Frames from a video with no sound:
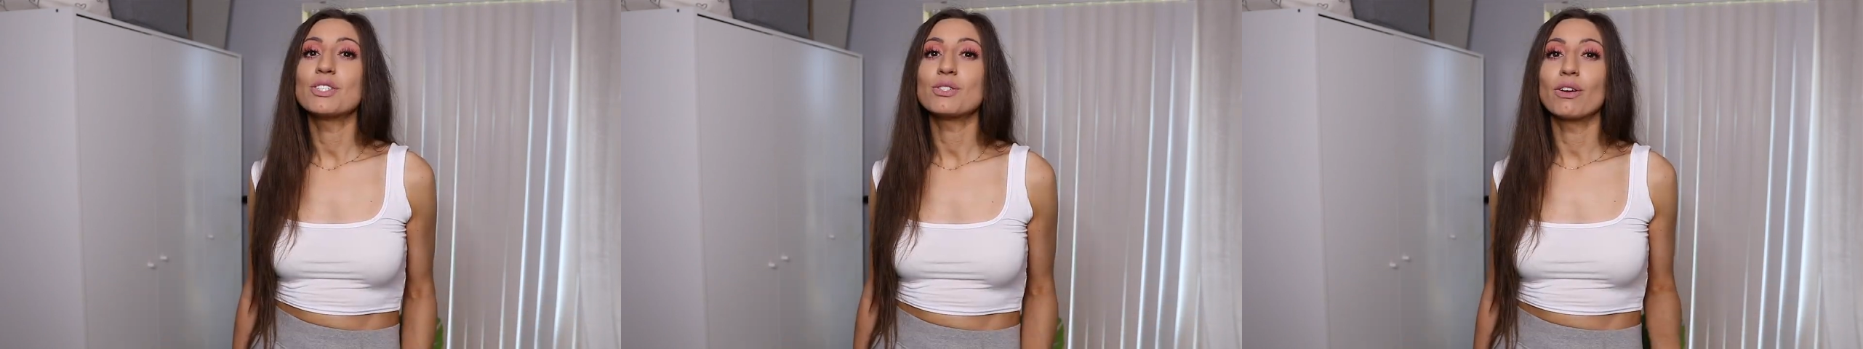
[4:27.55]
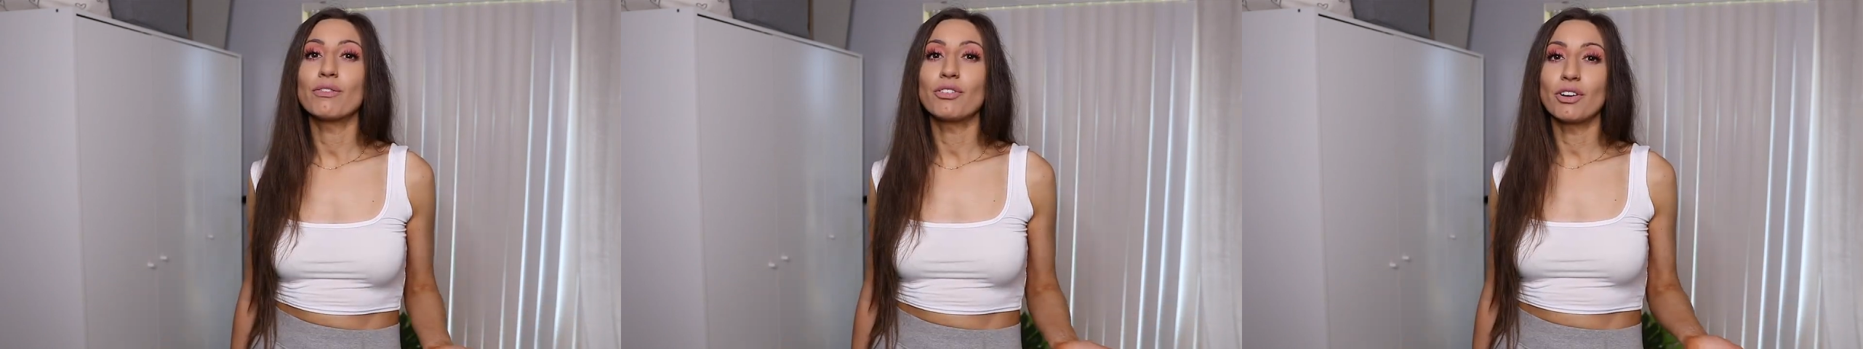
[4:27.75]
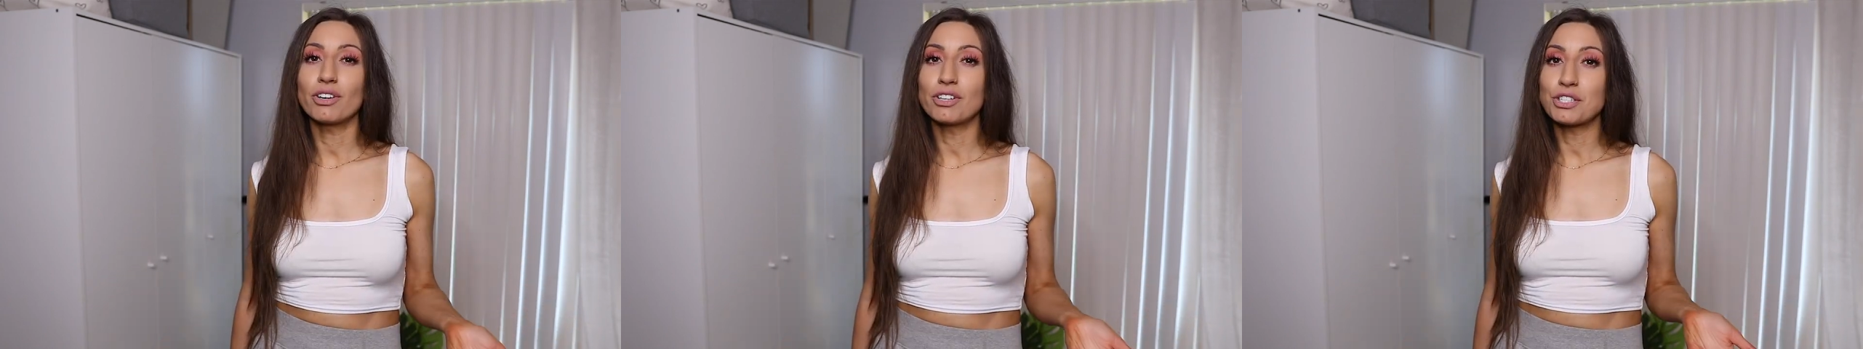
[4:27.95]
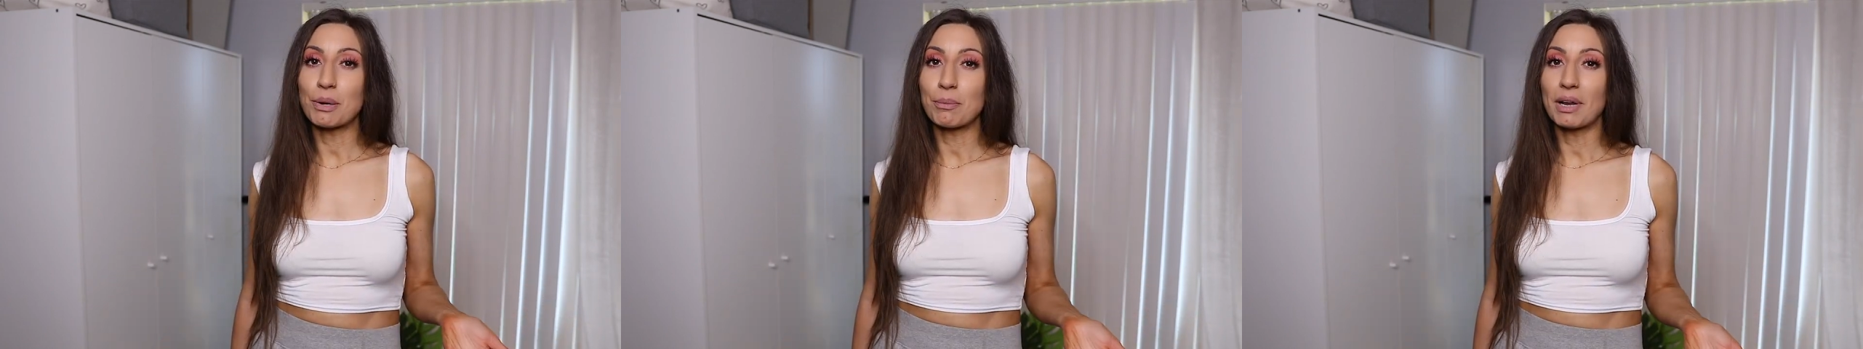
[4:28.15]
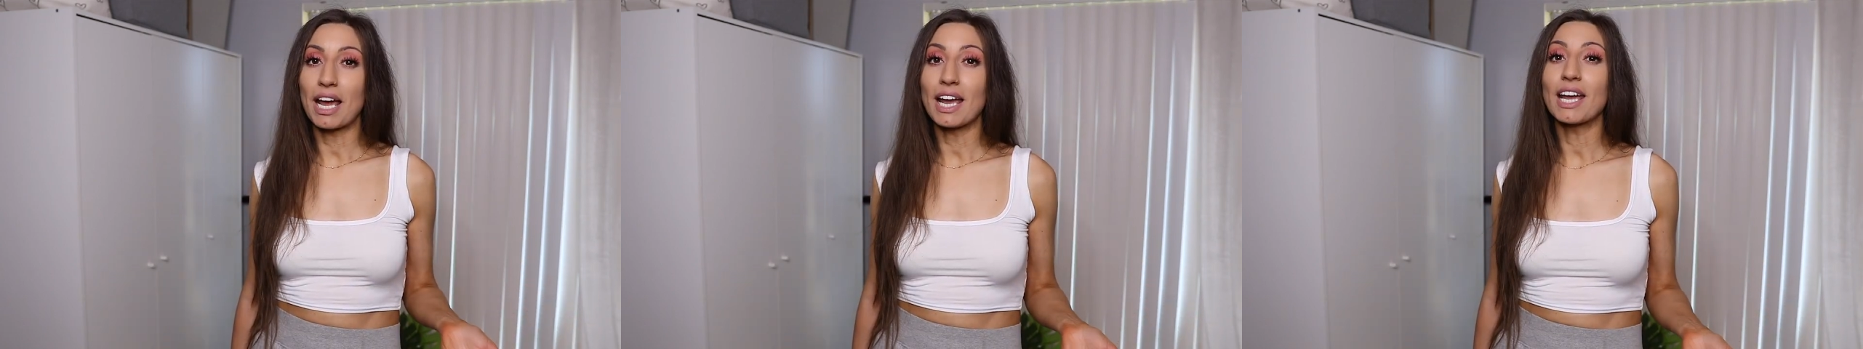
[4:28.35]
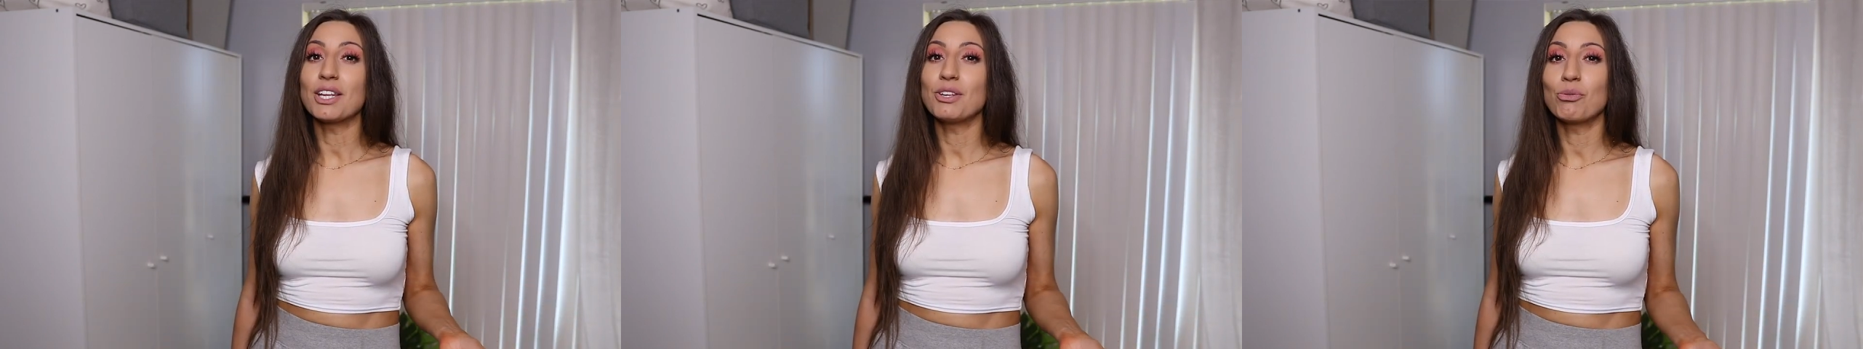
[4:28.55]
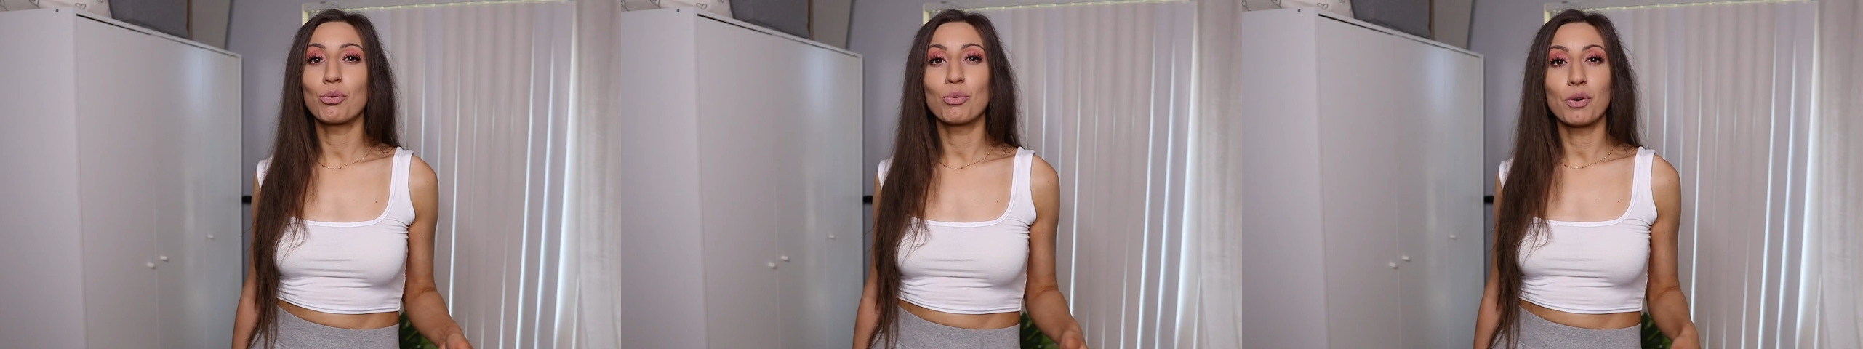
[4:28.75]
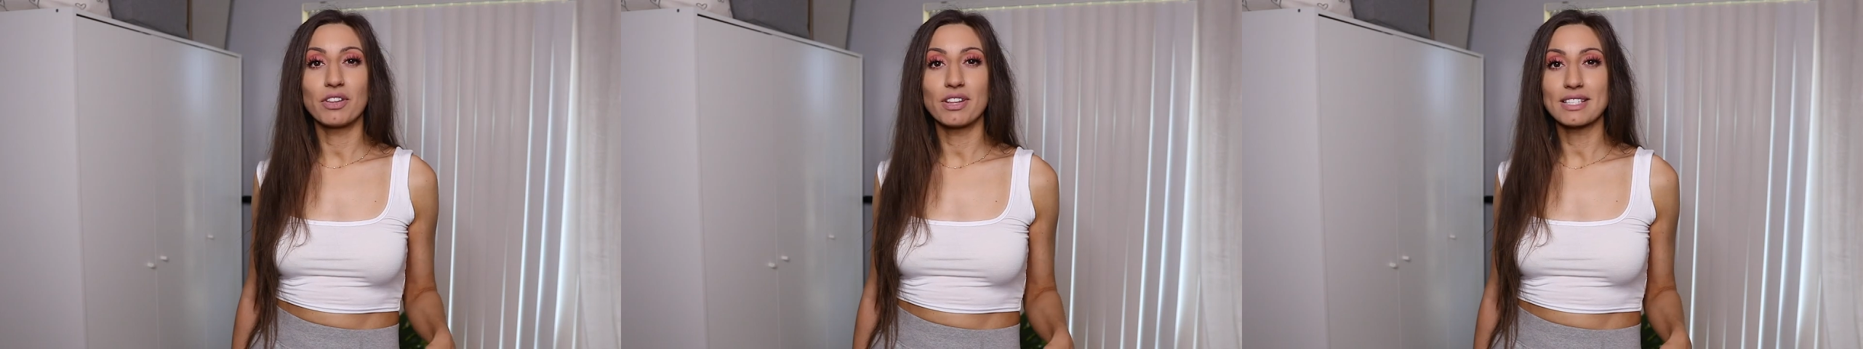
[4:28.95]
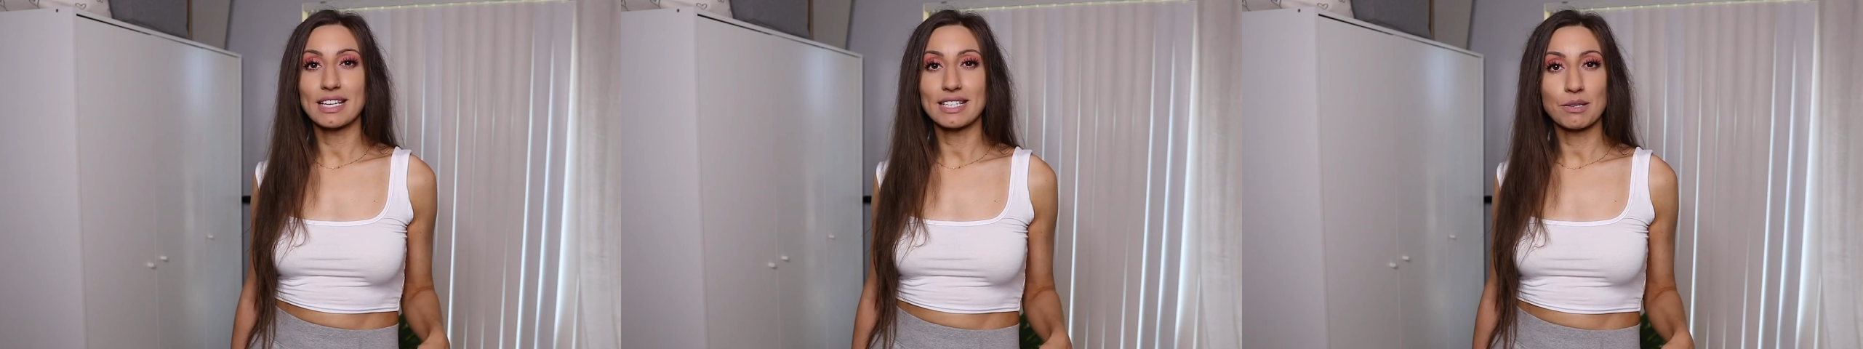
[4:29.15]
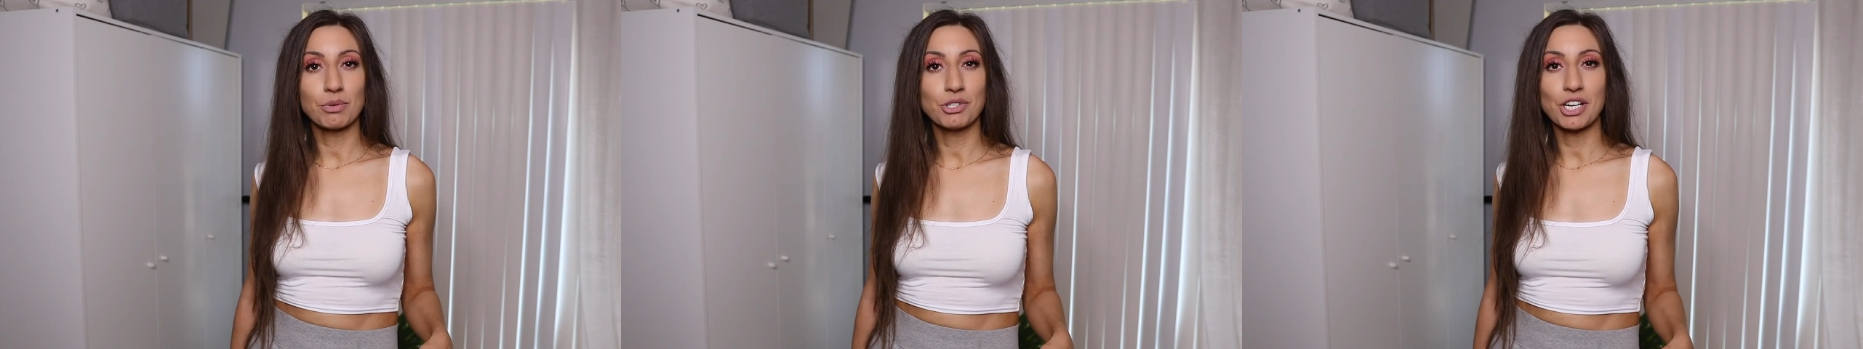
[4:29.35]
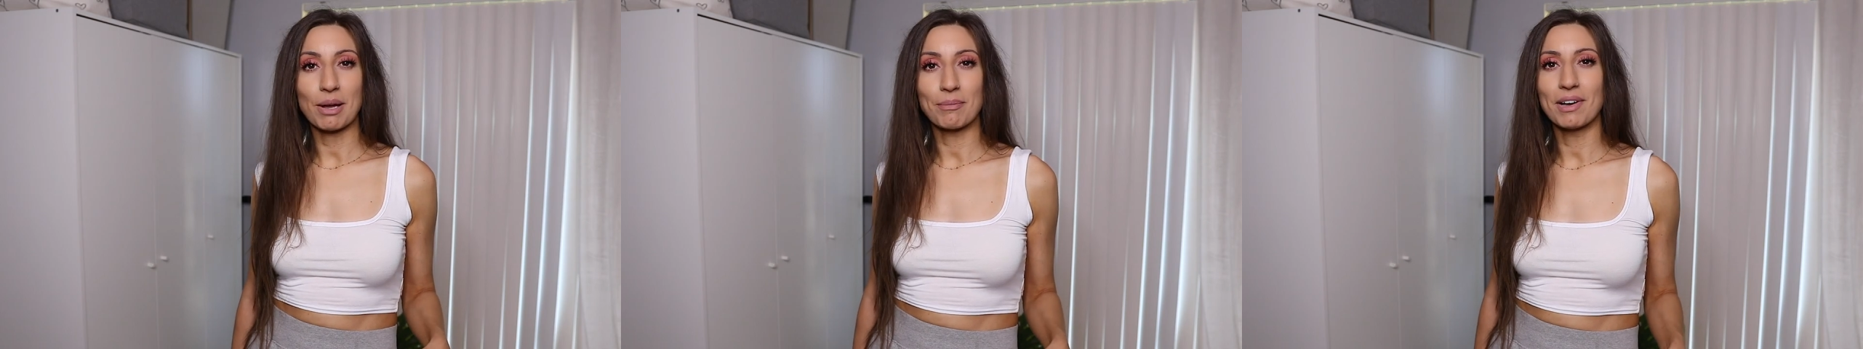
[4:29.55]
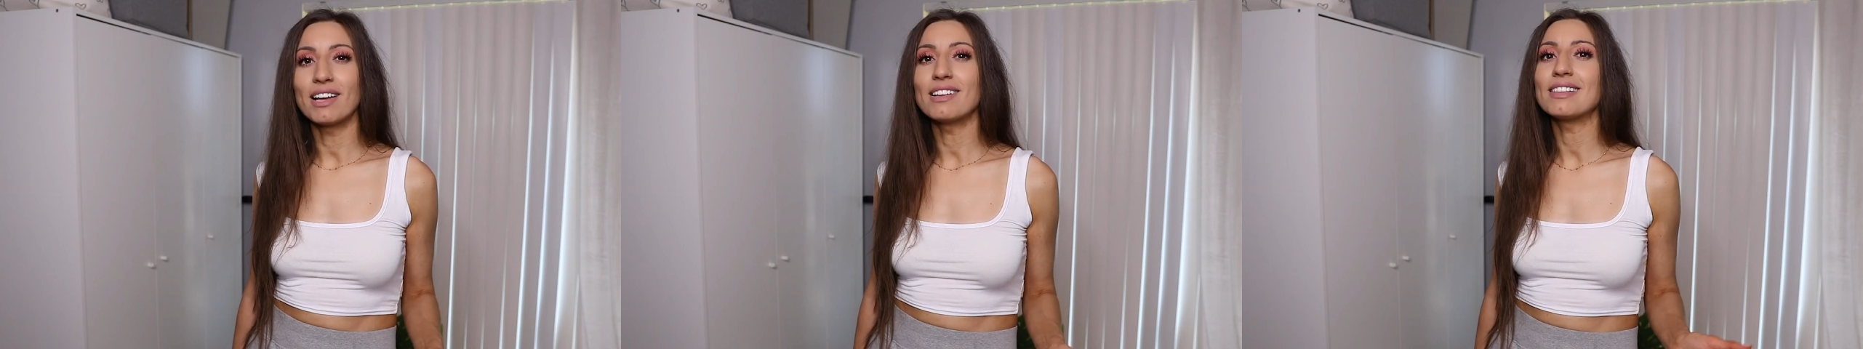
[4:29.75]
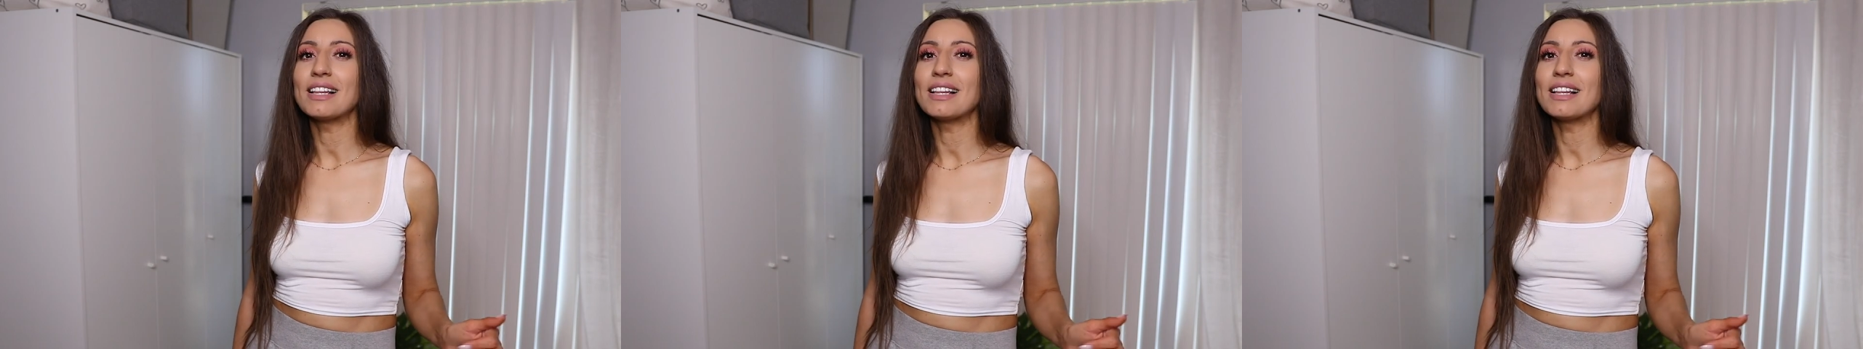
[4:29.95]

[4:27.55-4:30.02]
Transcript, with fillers: So if you're a Gemini and you would wear this as a pajama,